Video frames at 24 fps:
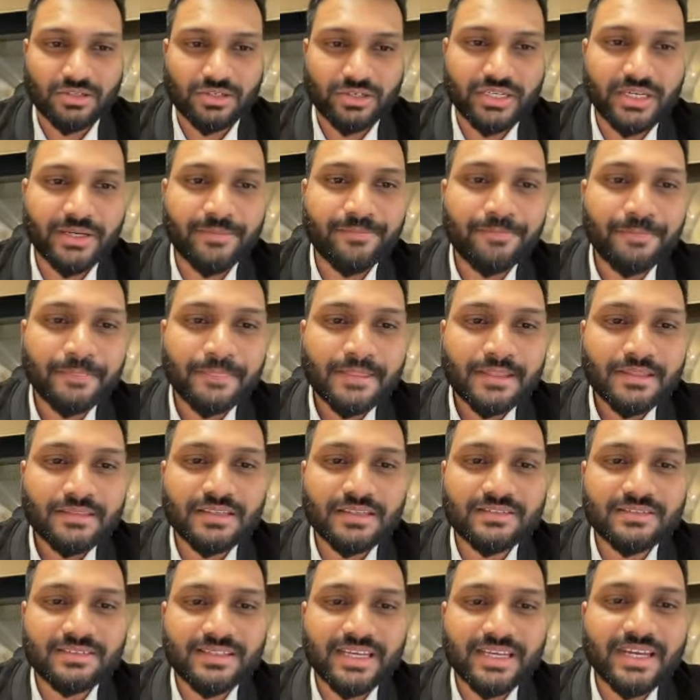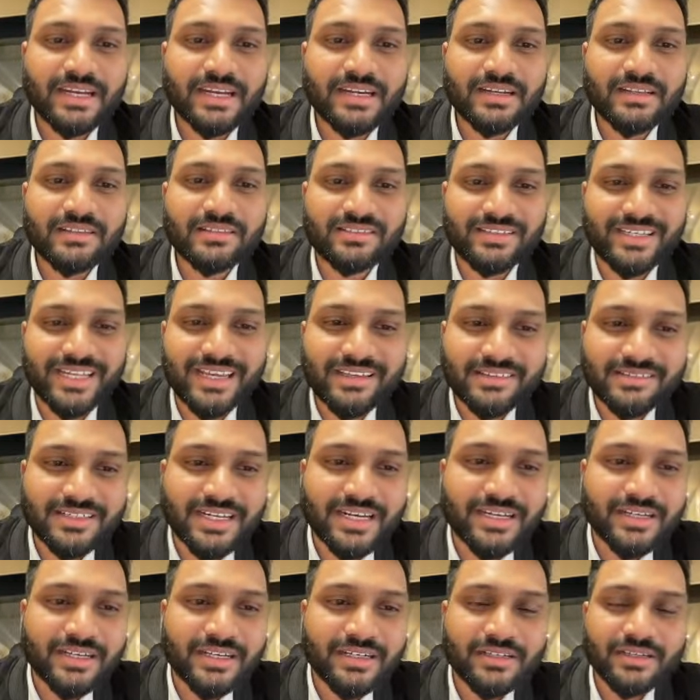Okay. The second is text
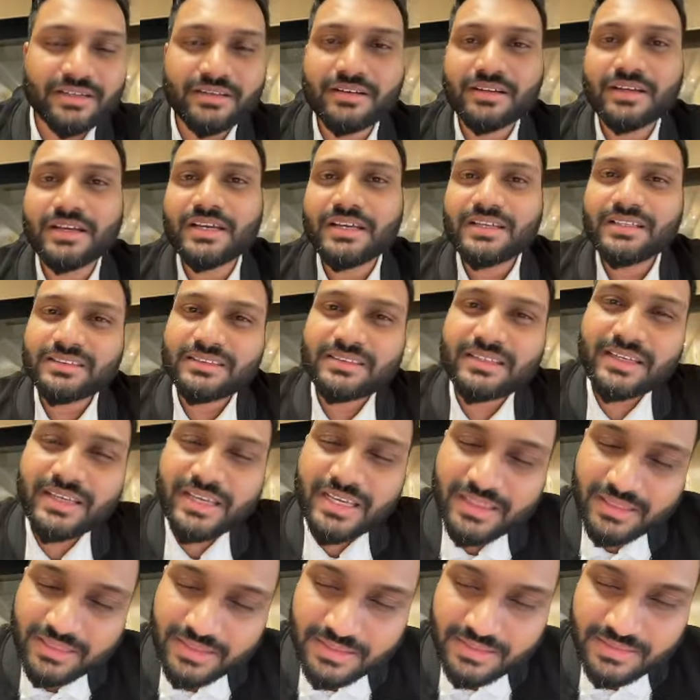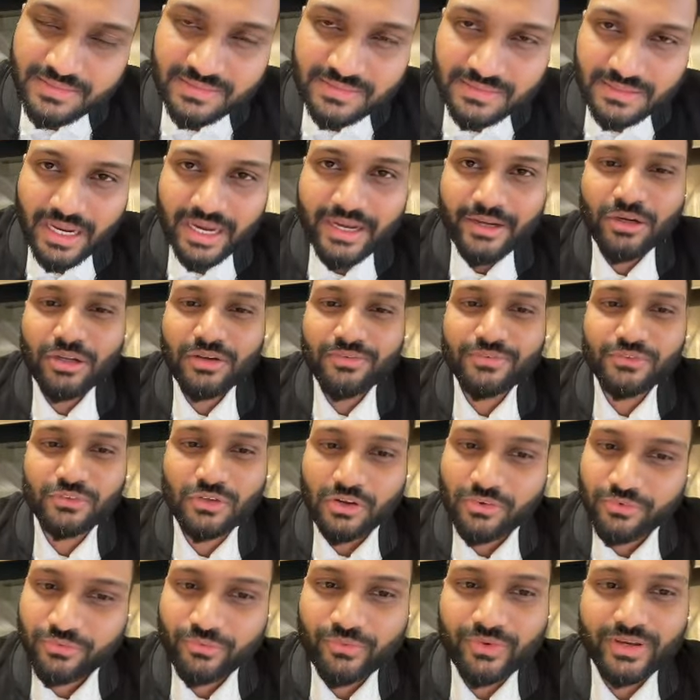editor. In this kind of
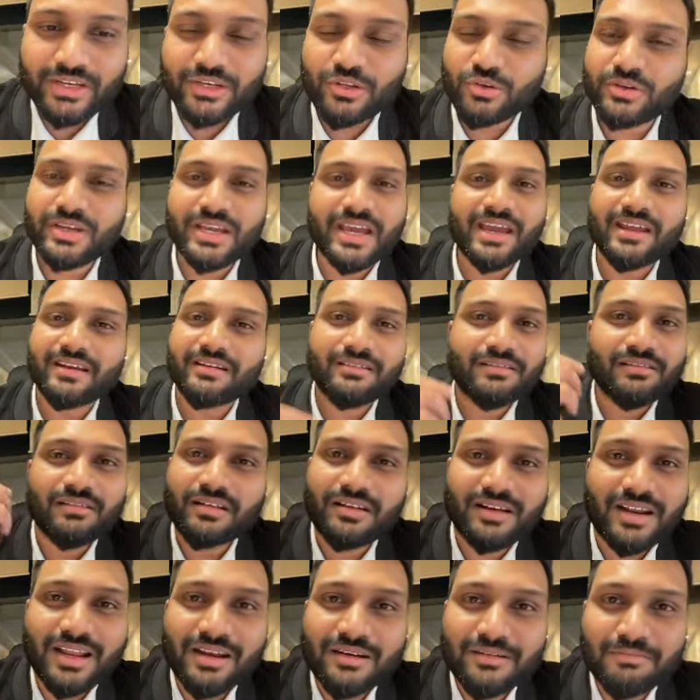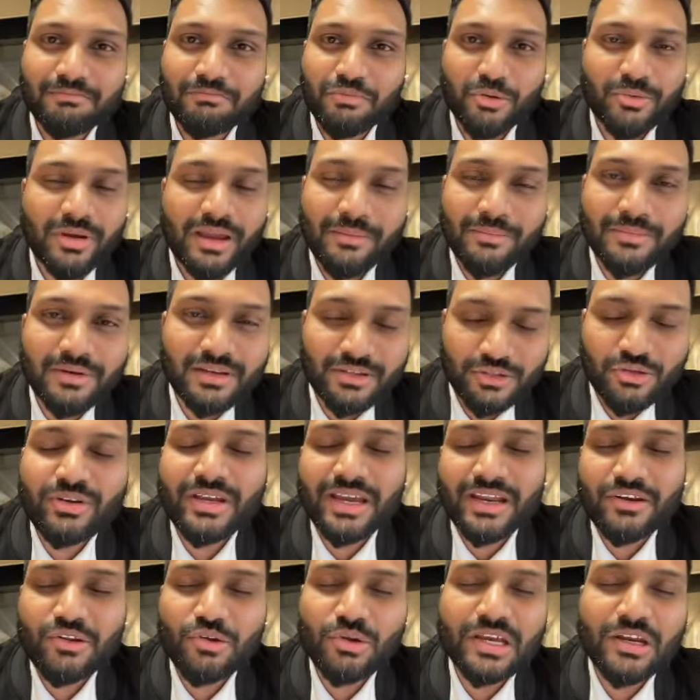software, you can run probably, you
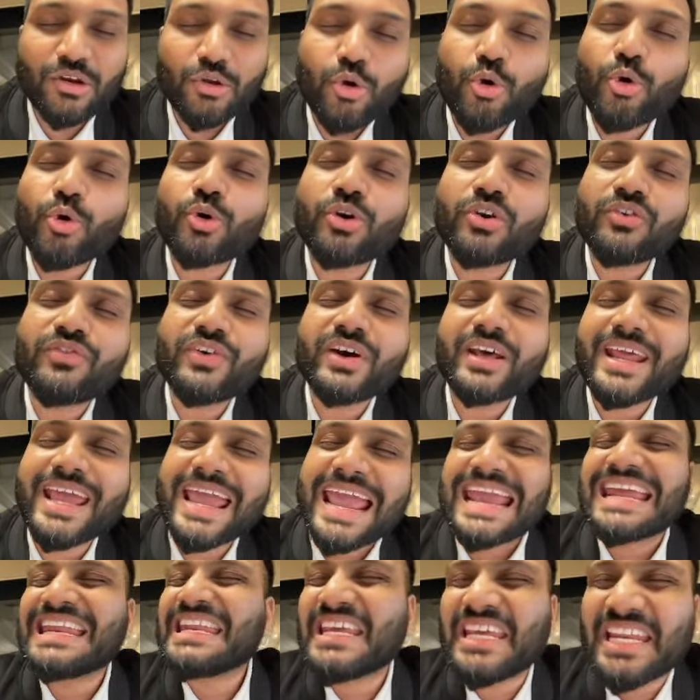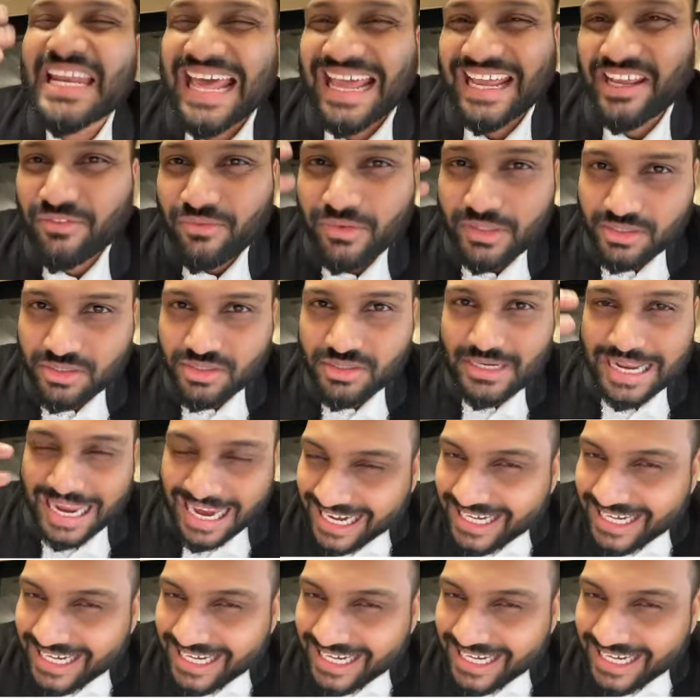can code for any language,